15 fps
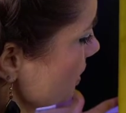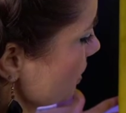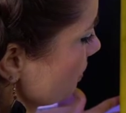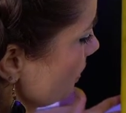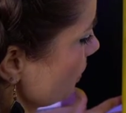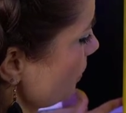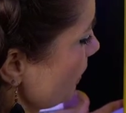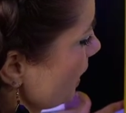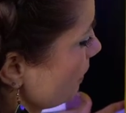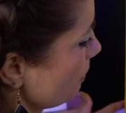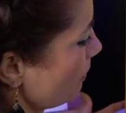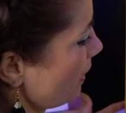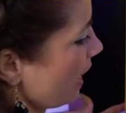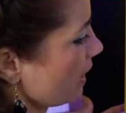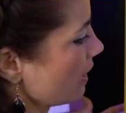it real quick,
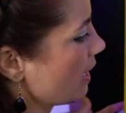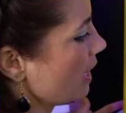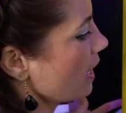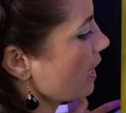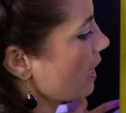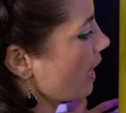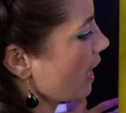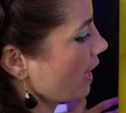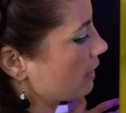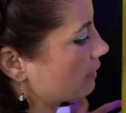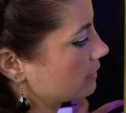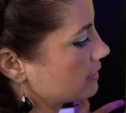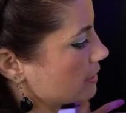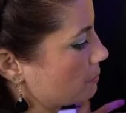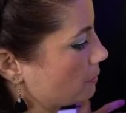but uh,
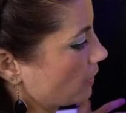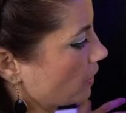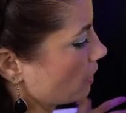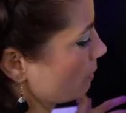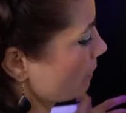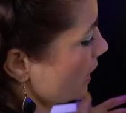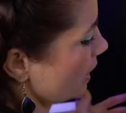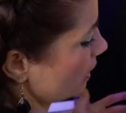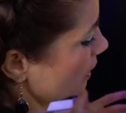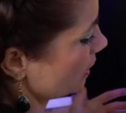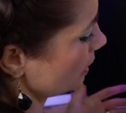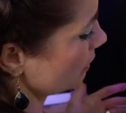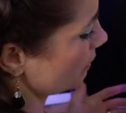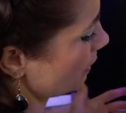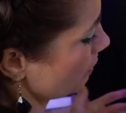dip in your
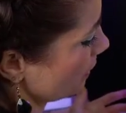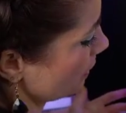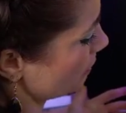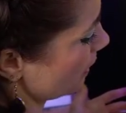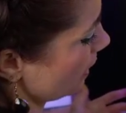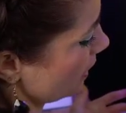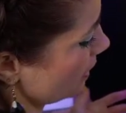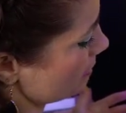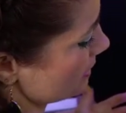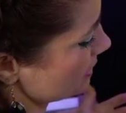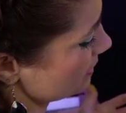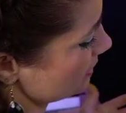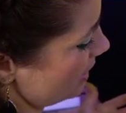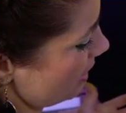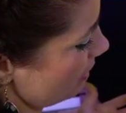water, rub, rub, rub, and
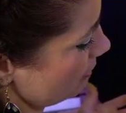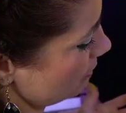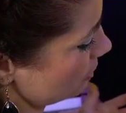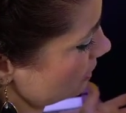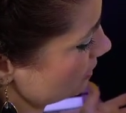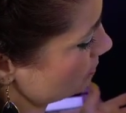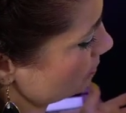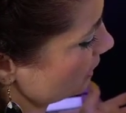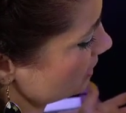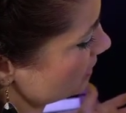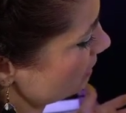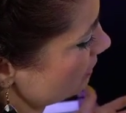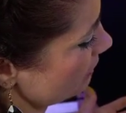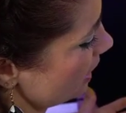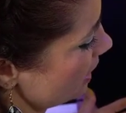see how it just blends
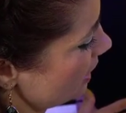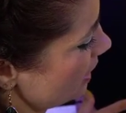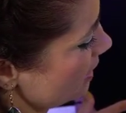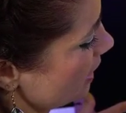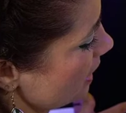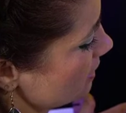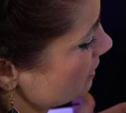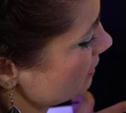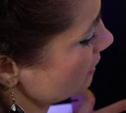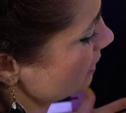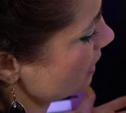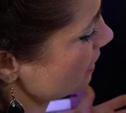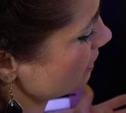it right in nicely.